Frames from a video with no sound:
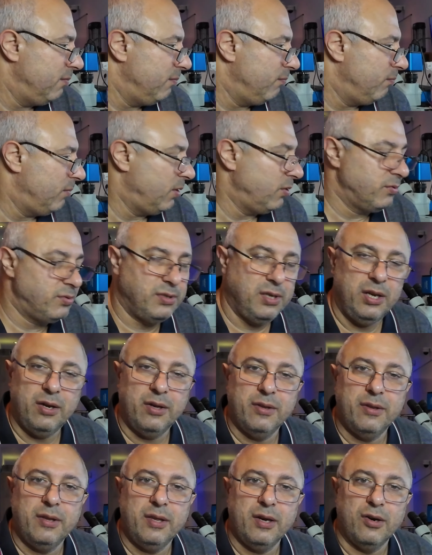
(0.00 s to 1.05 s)
mostly
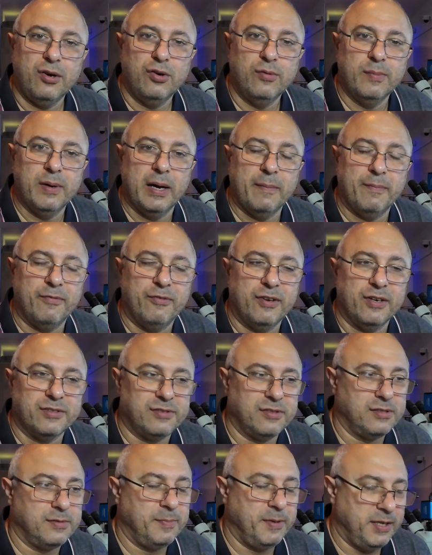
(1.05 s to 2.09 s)
on the OMAP
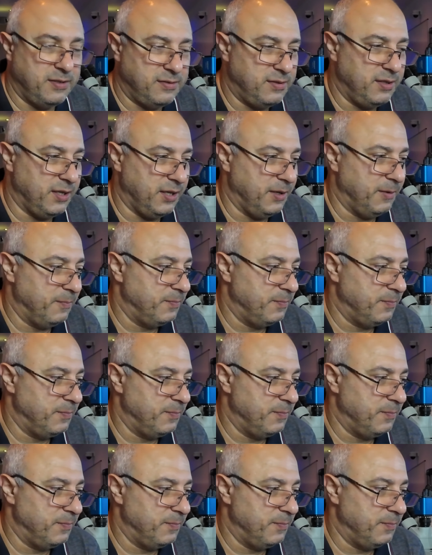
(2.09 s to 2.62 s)
versus PC.